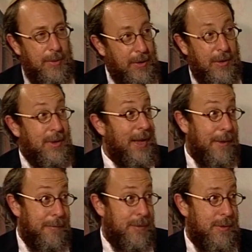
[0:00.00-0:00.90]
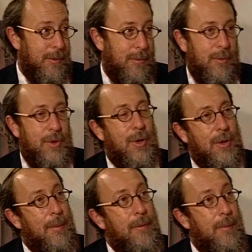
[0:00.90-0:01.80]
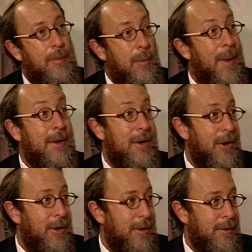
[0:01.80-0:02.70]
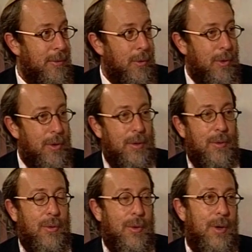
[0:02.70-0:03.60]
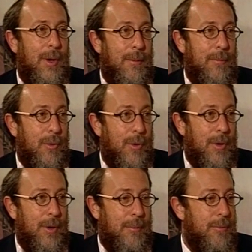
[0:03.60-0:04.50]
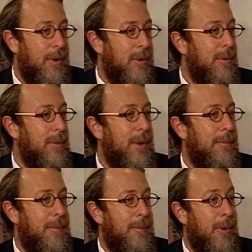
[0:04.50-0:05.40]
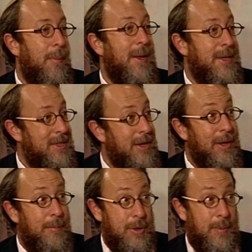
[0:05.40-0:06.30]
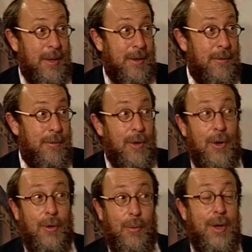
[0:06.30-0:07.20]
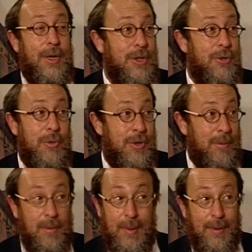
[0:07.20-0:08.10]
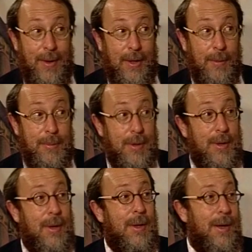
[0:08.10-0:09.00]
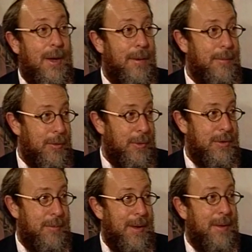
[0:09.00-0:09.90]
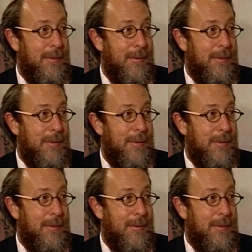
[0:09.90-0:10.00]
political left, which are coming from a humanitarian or a pro-Palestinian perspective, want East Jerusalem to be developed. in order to